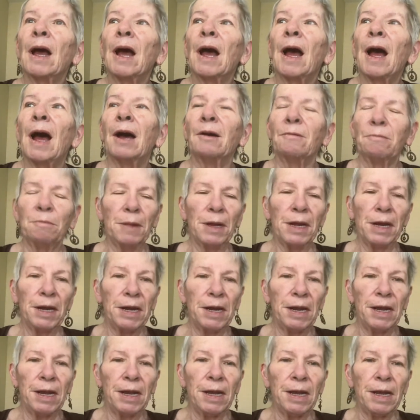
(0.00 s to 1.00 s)
How
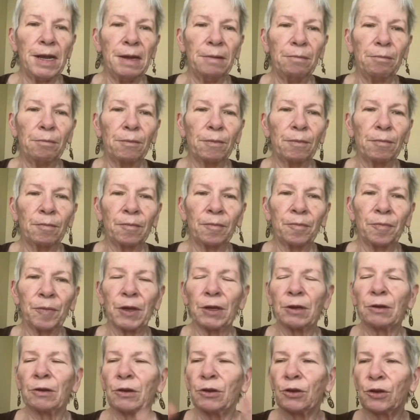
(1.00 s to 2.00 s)
many
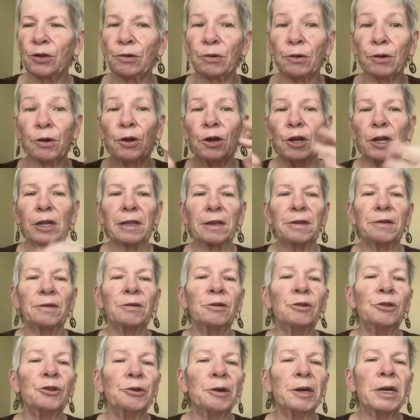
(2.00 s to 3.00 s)
so-called
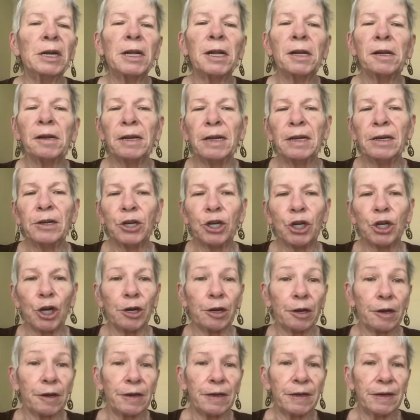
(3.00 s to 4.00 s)
adrenaline
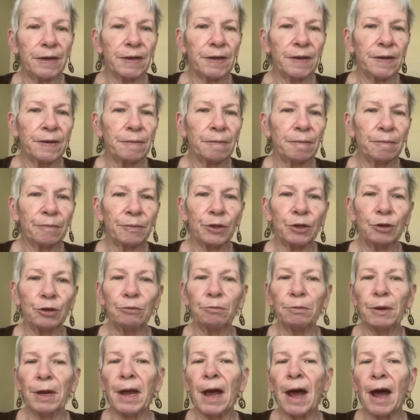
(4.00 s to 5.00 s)
junkies
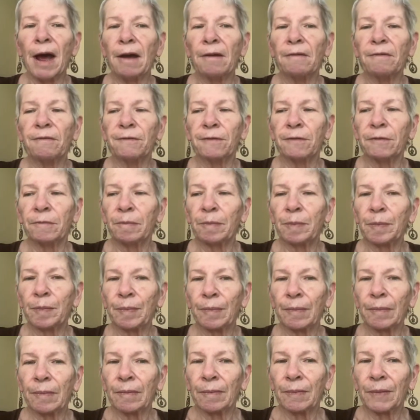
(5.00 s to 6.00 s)
do we have?
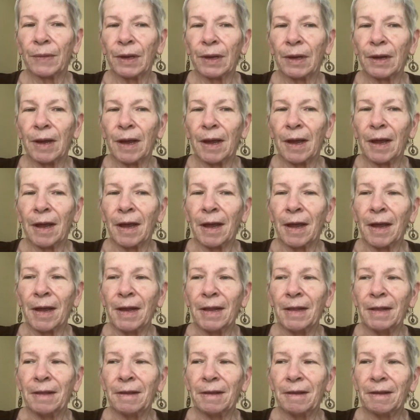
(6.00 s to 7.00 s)

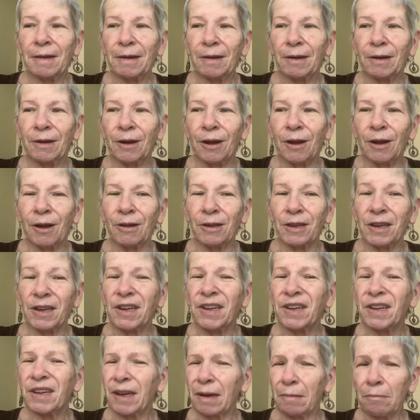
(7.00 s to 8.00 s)
And on
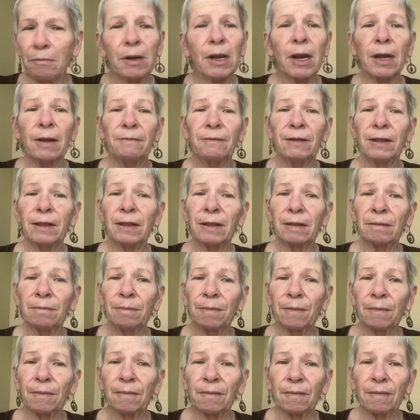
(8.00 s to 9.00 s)
some
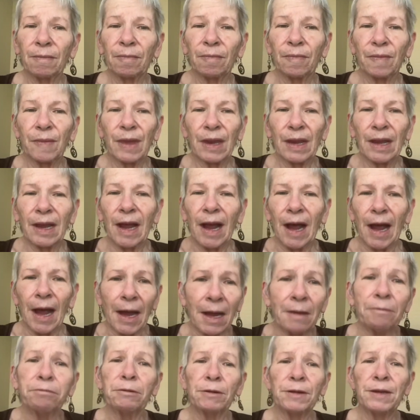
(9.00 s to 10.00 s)
level,
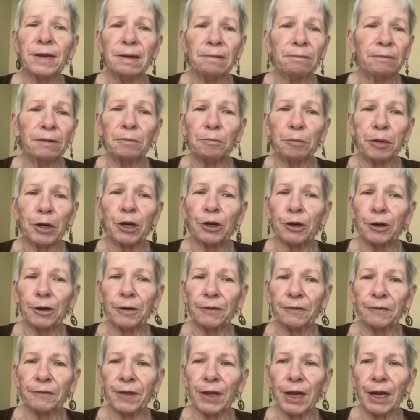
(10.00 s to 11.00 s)
I was even part
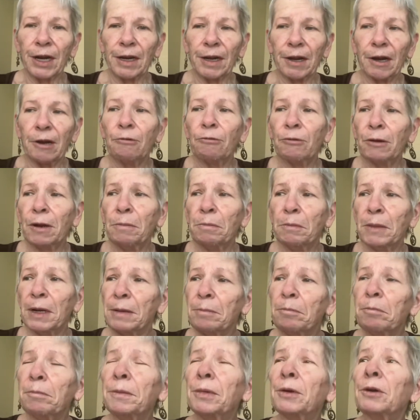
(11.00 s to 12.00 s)
of that. I
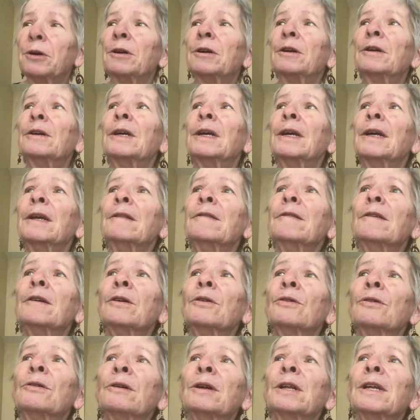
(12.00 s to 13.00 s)
remember in the
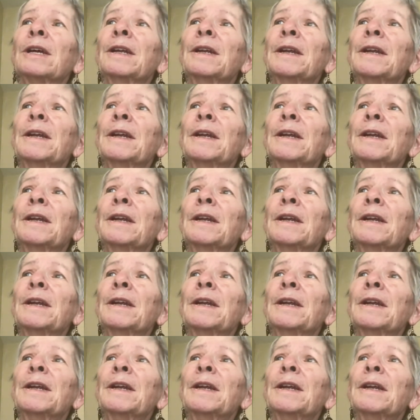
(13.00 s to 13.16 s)
early